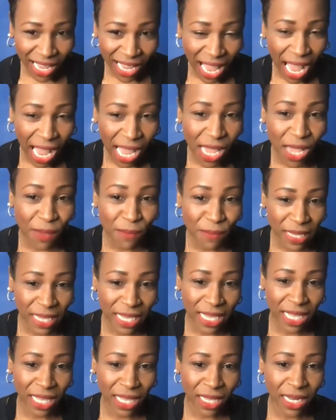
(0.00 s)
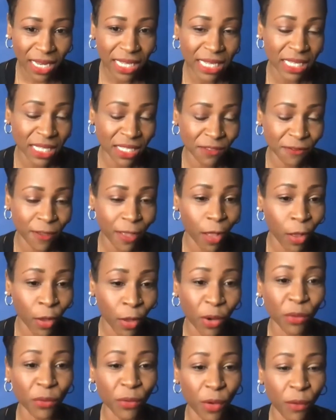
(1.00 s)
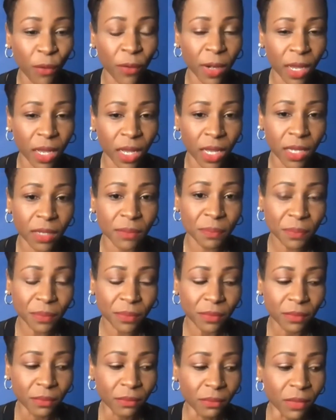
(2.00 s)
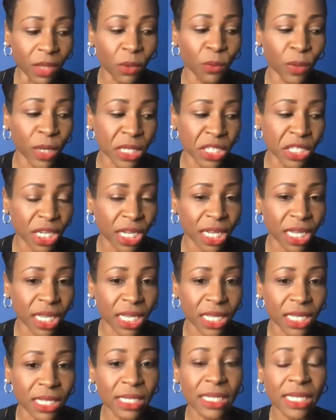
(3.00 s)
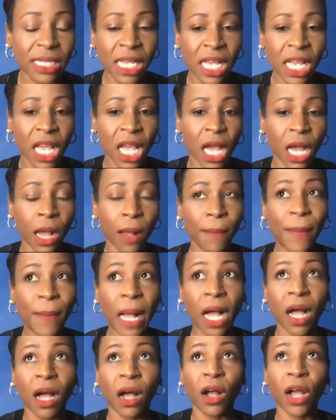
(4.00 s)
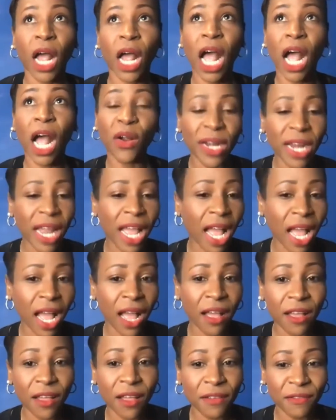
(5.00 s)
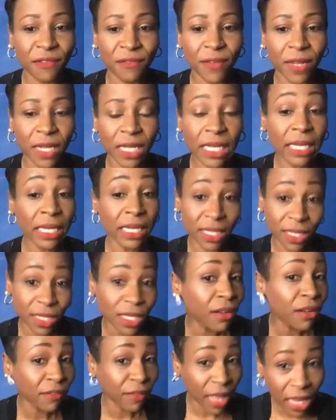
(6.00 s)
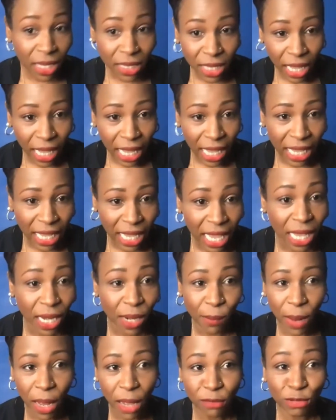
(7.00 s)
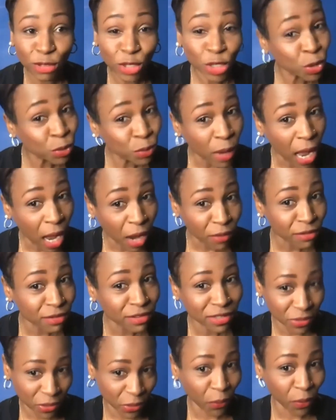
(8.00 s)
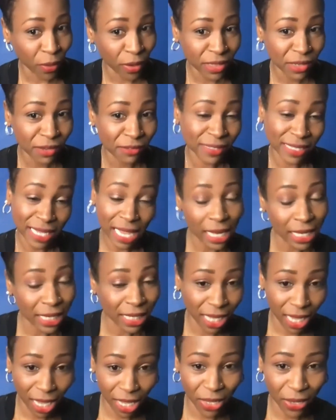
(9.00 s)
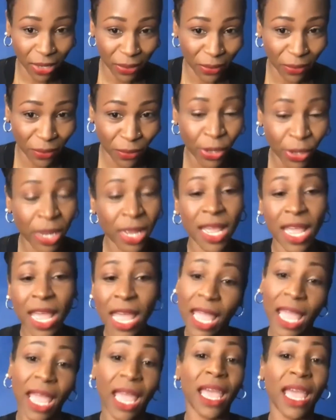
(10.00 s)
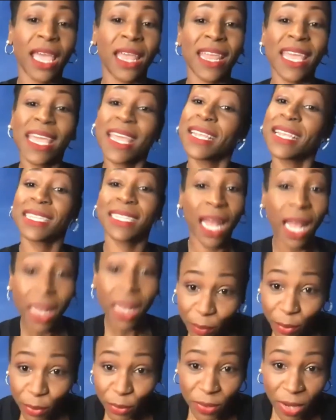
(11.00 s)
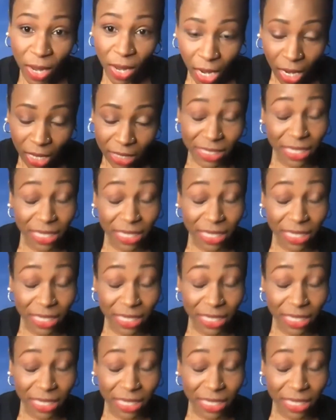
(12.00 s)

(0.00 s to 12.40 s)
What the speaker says: I am in Eastvale, Corona, which is about an hour and a half east of LA and about 2 hours north of San Diego. And it is not the boondocks.